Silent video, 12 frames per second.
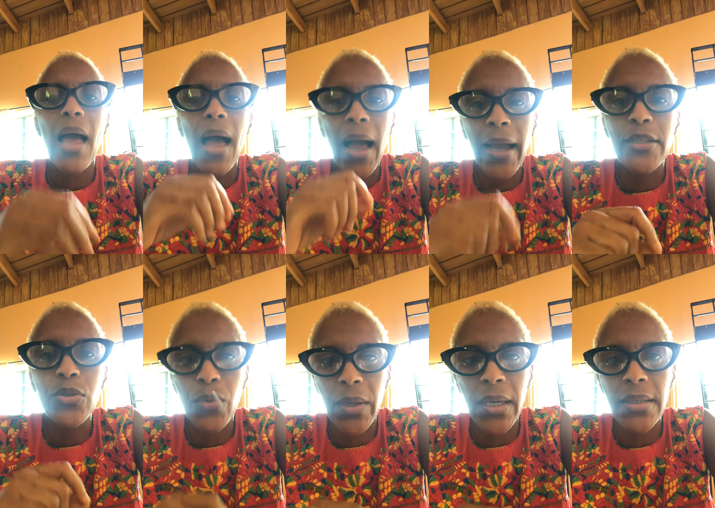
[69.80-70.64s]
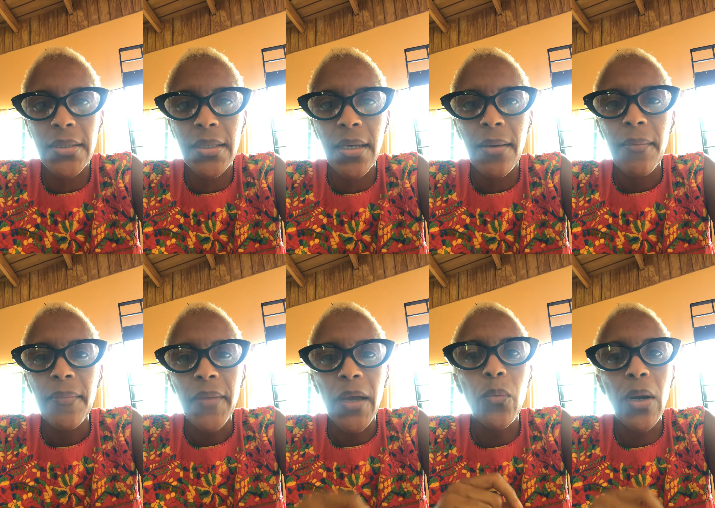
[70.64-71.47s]
I took it.
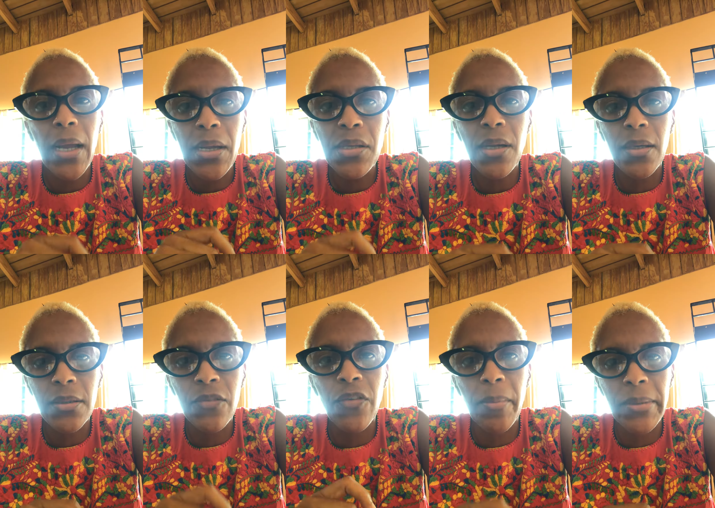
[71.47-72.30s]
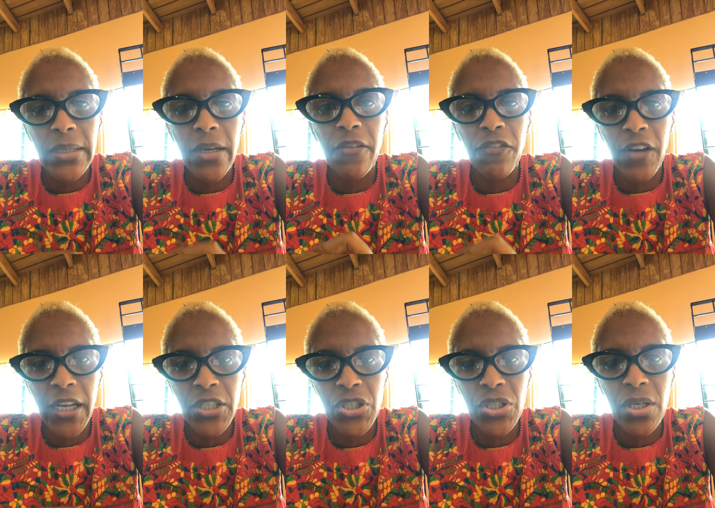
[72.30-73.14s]
And when I started vomiting
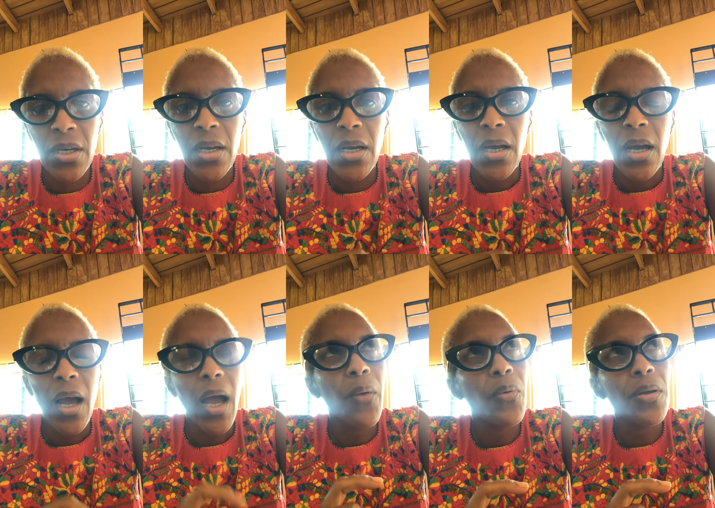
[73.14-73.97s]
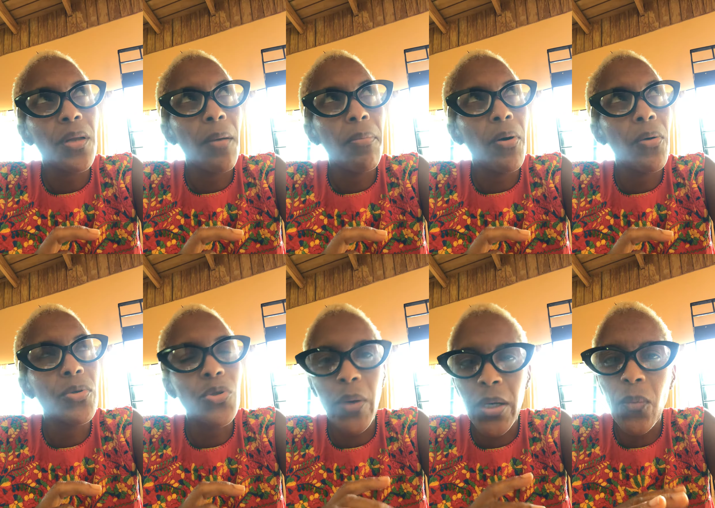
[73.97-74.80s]
flesh, I was about
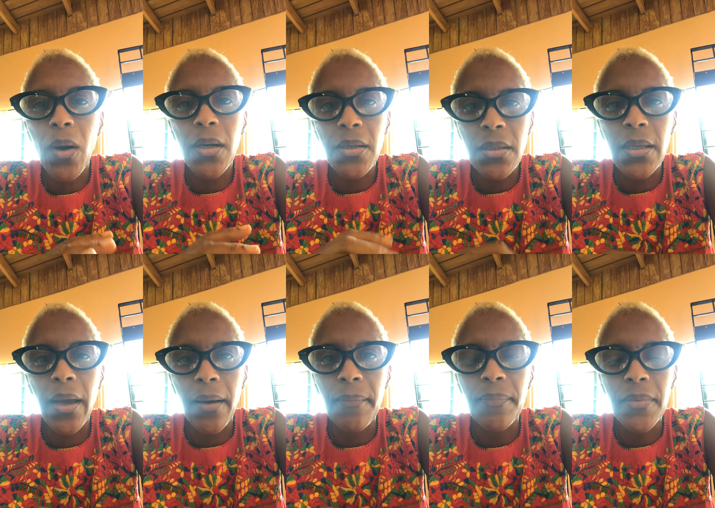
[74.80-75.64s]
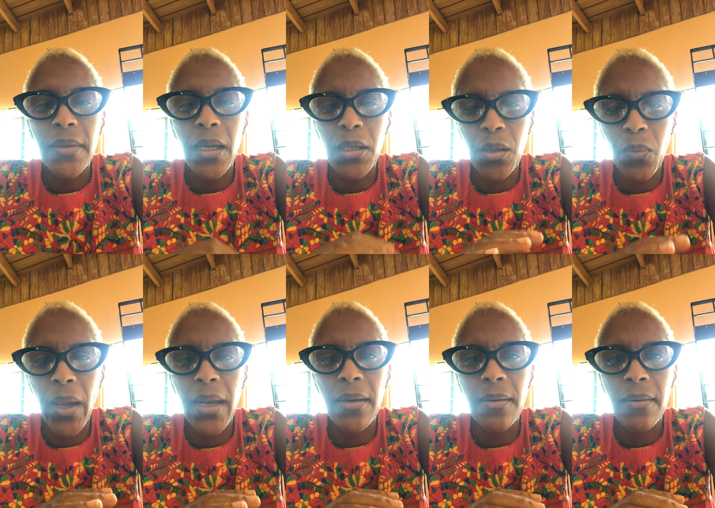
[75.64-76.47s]
21. Yeah, that's
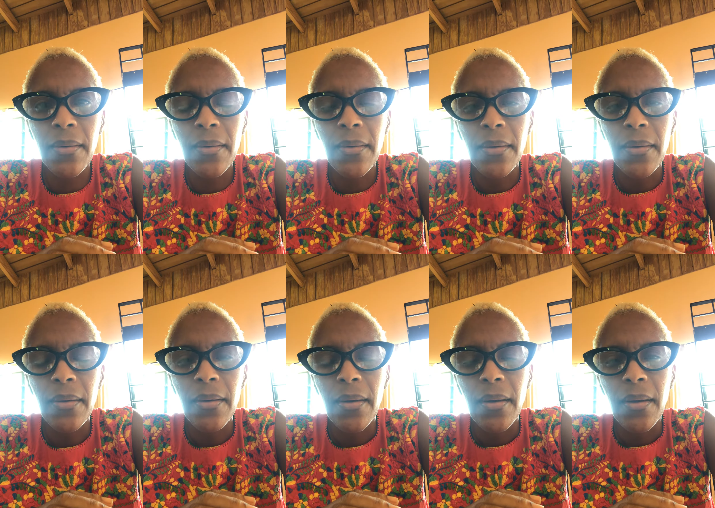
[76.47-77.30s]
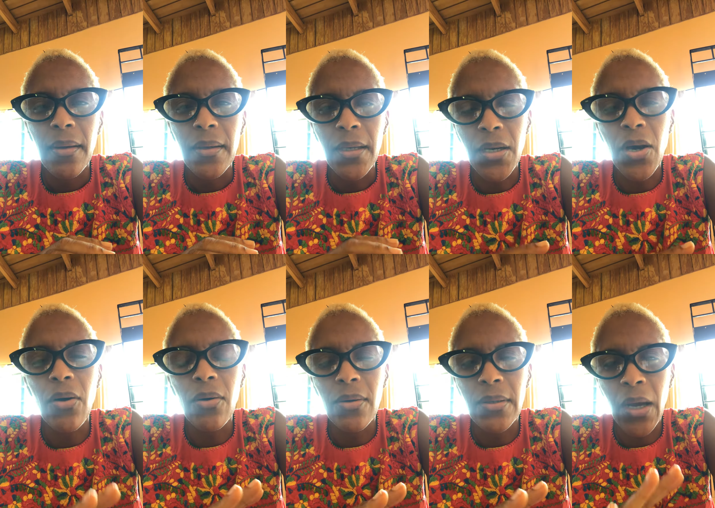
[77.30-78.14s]
when, you know,
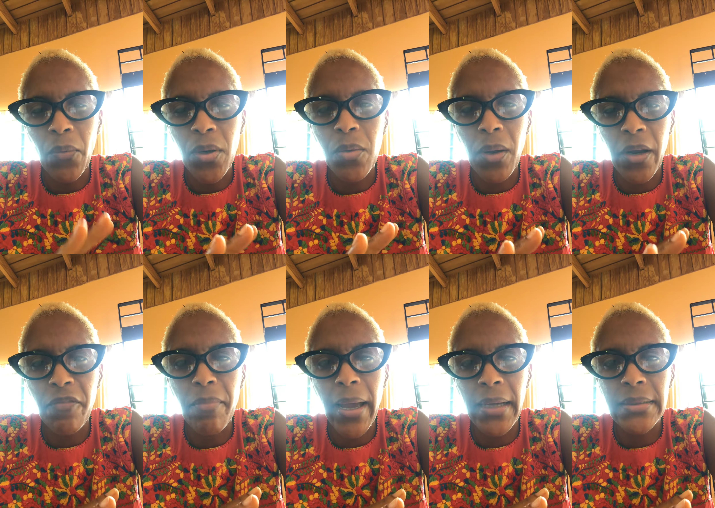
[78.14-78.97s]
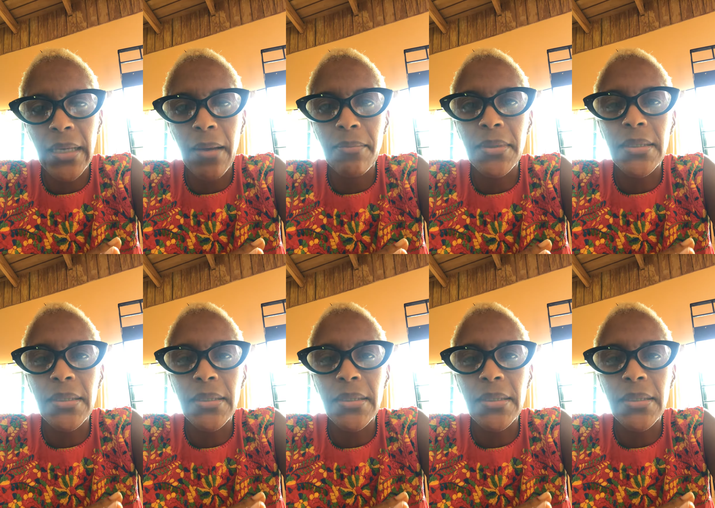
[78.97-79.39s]
that was one of my attempts.